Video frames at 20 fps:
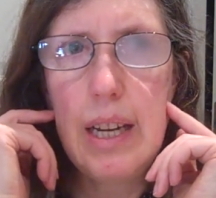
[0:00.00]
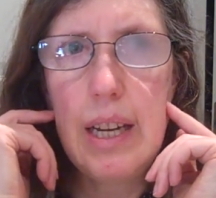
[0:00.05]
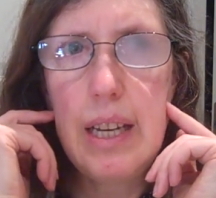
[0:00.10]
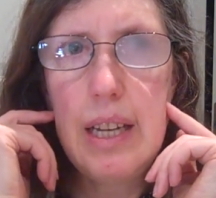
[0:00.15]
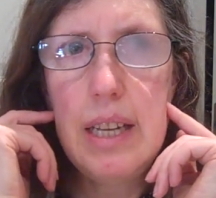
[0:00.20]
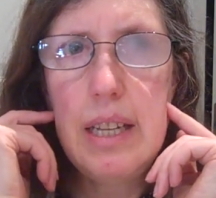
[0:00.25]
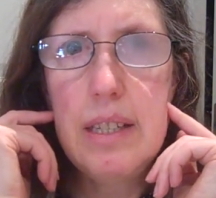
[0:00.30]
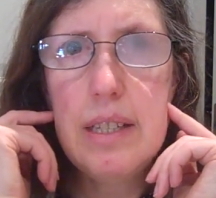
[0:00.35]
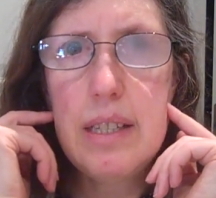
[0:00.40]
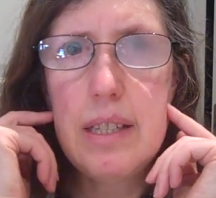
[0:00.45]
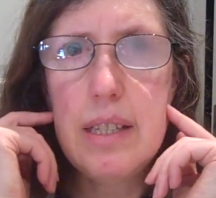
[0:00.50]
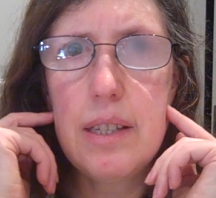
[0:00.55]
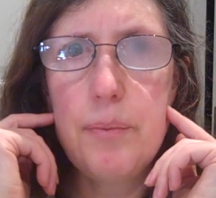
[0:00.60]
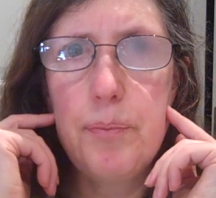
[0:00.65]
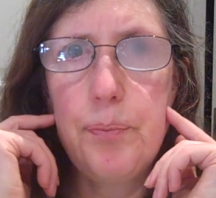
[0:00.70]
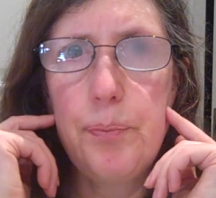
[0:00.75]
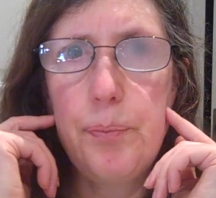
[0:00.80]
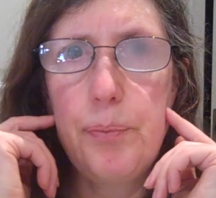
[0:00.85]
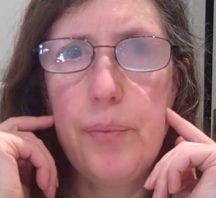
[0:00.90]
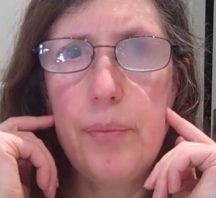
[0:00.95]

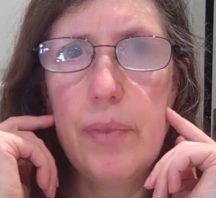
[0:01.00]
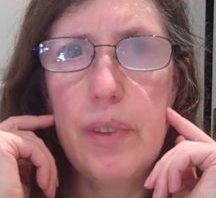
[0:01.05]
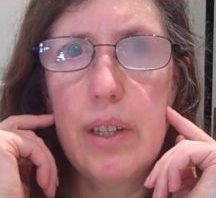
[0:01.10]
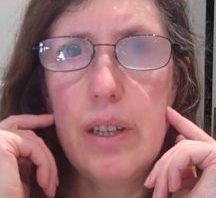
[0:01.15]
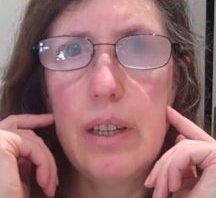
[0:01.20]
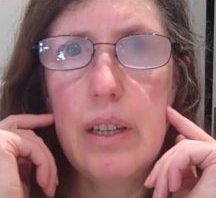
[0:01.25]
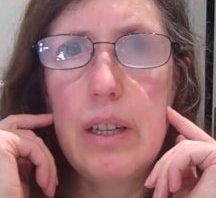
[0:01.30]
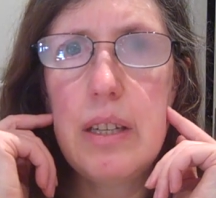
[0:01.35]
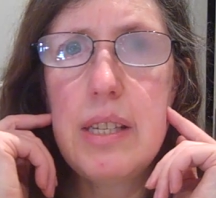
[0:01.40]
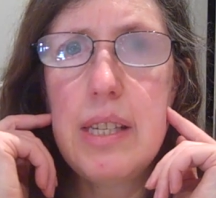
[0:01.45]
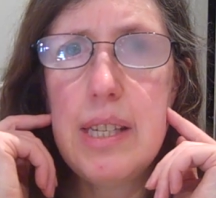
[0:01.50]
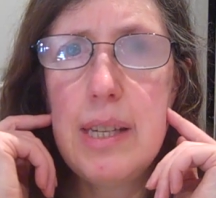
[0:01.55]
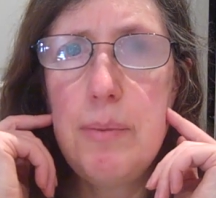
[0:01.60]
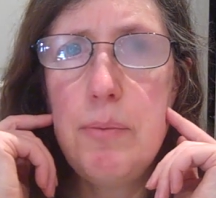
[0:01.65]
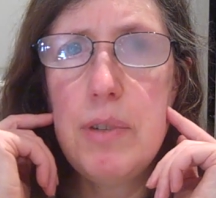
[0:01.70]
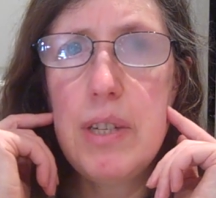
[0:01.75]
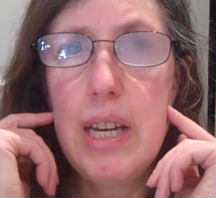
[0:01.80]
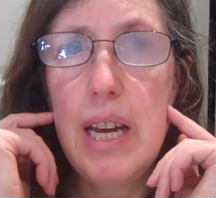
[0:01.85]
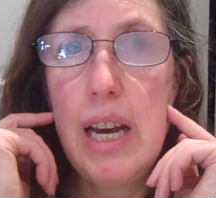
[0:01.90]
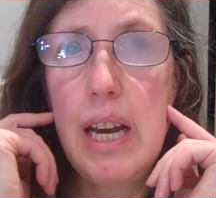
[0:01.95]
I
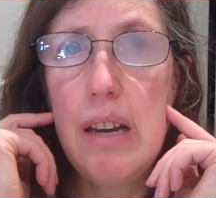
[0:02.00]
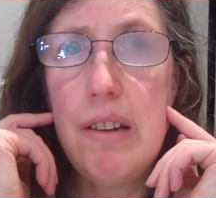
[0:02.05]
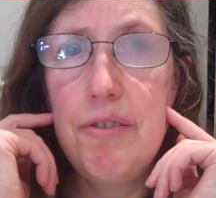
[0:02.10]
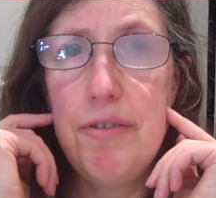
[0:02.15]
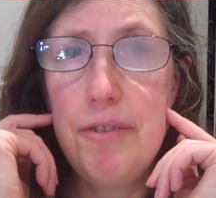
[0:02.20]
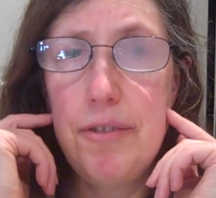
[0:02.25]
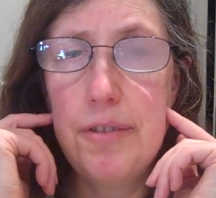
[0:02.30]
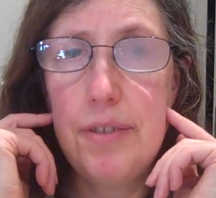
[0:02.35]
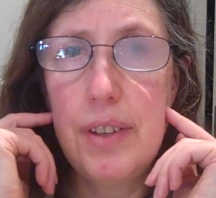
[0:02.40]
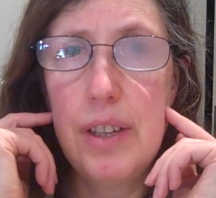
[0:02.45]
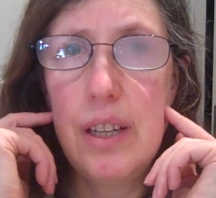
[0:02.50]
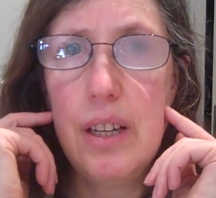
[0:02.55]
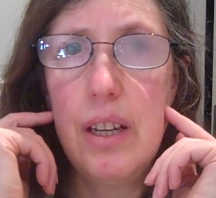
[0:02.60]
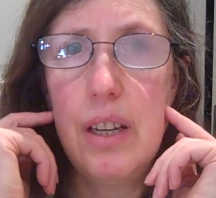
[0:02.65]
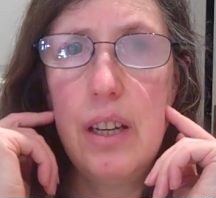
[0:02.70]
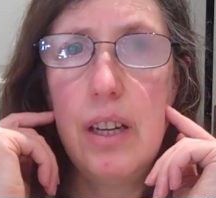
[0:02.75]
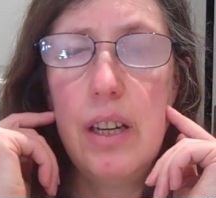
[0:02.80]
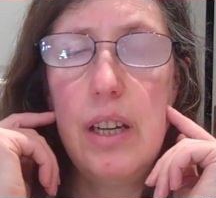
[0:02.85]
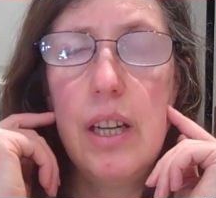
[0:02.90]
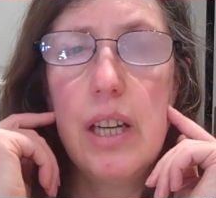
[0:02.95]
seem to have
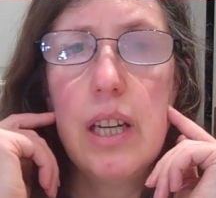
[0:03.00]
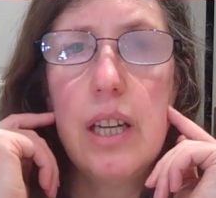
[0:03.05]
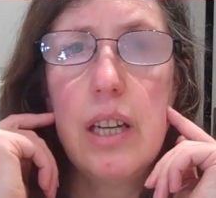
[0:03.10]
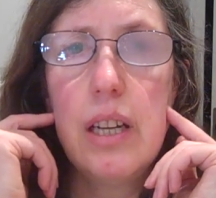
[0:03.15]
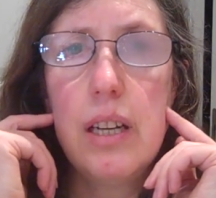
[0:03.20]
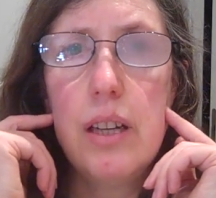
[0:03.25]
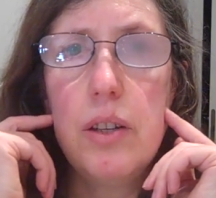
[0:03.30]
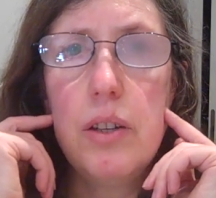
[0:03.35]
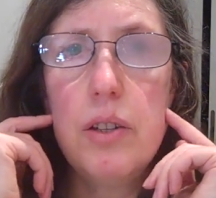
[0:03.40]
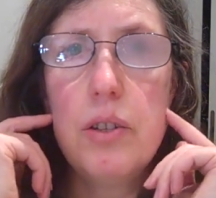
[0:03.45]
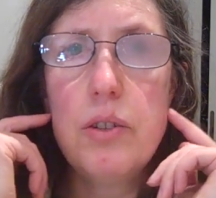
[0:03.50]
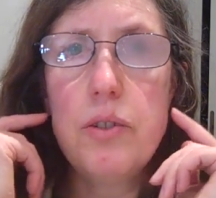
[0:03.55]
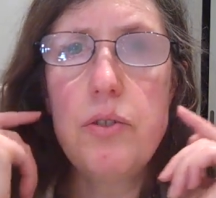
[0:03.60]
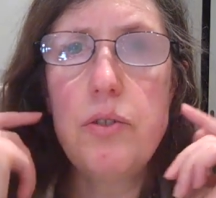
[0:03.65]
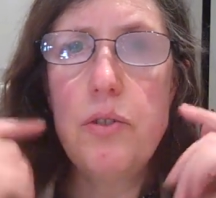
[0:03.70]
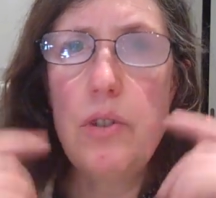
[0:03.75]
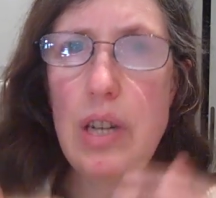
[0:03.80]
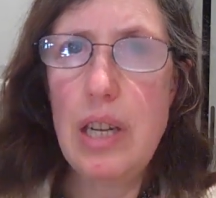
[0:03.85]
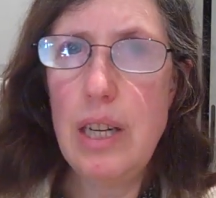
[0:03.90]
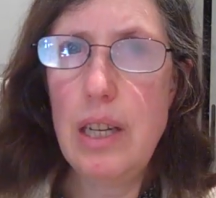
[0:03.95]

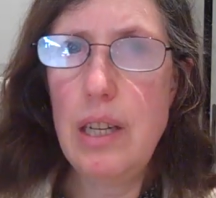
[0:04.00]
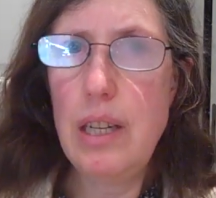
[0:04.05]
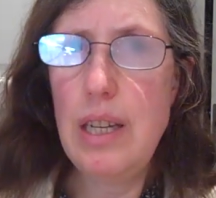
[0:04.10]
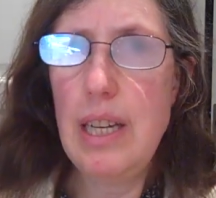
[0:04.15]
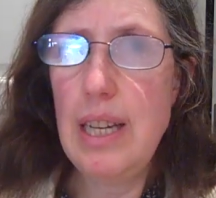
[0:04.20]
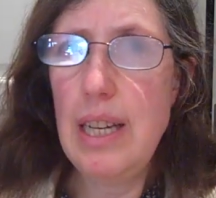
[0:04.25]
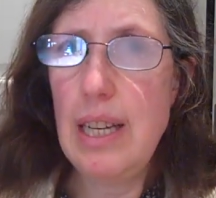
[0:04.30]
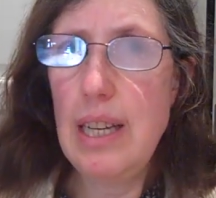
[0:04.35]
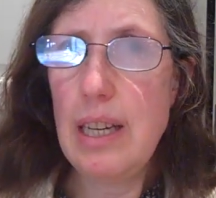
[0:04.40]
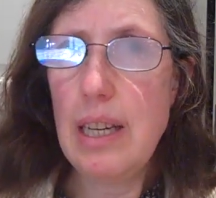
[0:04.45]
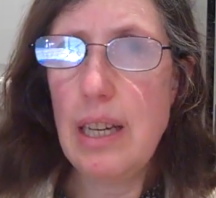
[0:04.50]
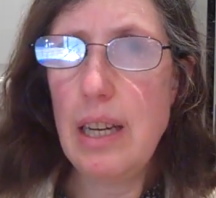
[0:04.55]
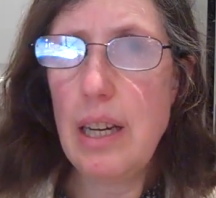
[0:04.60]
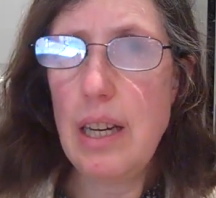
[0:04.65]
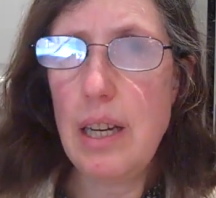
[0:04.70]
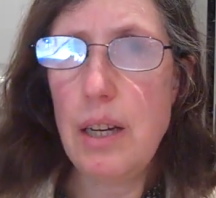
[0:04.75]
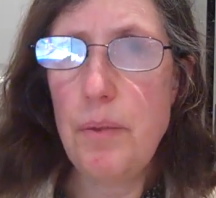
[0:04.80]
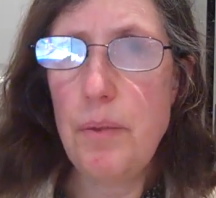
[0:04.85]
really